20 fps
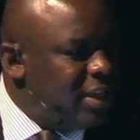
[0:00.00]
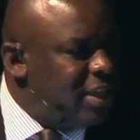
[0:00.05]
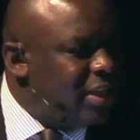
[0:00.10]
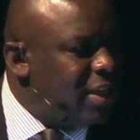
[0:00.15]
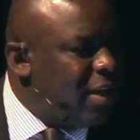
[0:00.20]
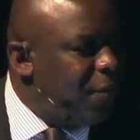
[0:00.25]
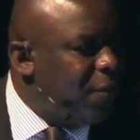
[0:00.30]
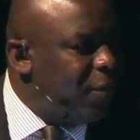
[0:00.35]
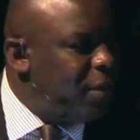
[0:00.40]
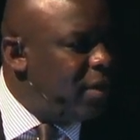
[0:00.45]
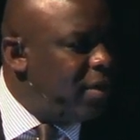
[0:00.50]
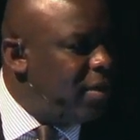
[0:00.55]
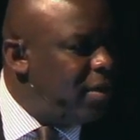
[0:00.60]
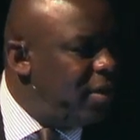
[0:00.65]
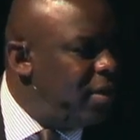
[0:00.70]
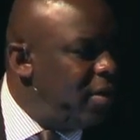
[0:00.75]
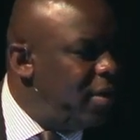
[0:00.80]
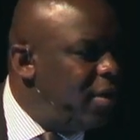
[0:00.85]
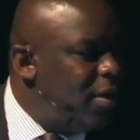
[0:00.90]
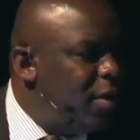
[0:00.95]
suffered
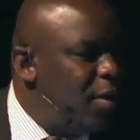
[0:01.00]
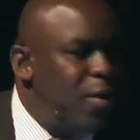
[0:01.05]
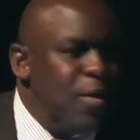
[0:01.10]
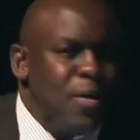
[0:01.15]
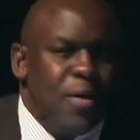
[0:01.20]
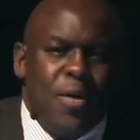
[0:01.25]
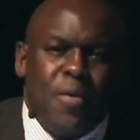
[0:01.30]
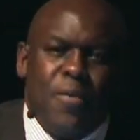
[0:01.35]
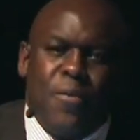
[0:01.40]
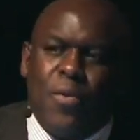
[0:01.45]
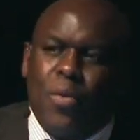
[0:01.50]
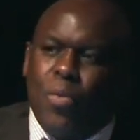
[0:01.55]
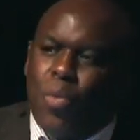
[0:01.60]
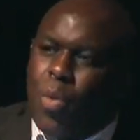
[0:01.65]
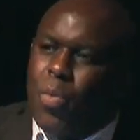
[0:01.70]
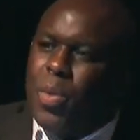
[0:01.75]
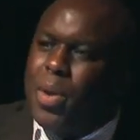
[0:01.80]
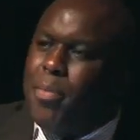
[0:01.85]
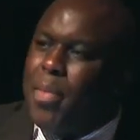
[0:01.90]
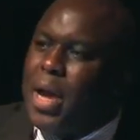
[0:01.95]
from
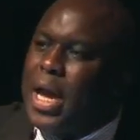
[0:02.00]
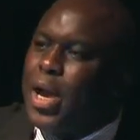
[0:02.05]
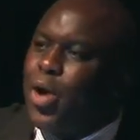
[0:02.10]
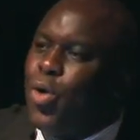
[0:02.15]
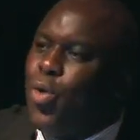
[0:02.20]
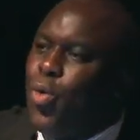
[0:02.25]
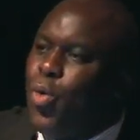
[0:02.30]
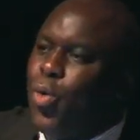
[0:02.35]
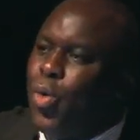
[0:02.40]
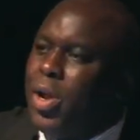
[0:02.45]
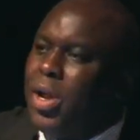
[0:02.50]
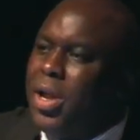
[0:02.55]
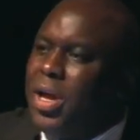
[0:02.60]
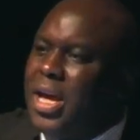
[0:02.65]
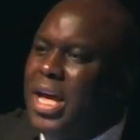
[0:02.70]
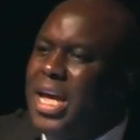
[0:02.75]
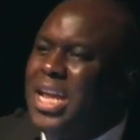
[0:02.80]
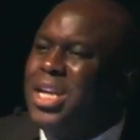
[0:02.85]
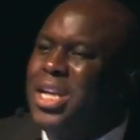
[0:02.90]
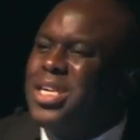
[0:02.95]
what we might call
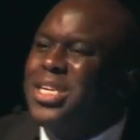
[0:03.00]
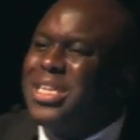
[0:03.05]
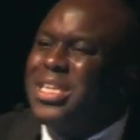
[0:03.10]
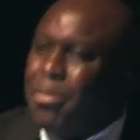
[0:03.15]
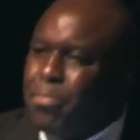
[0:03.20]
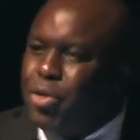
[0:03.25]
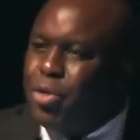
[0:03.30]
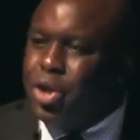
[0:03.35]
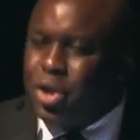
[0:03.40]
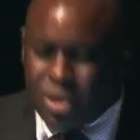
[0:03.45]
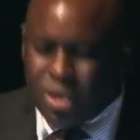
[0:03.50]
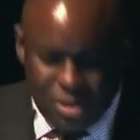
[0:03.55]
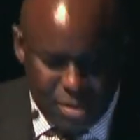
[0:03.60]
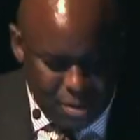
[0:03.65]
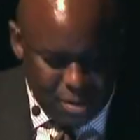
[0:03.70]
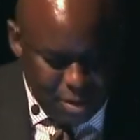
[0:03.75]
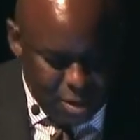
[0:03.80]
an assumption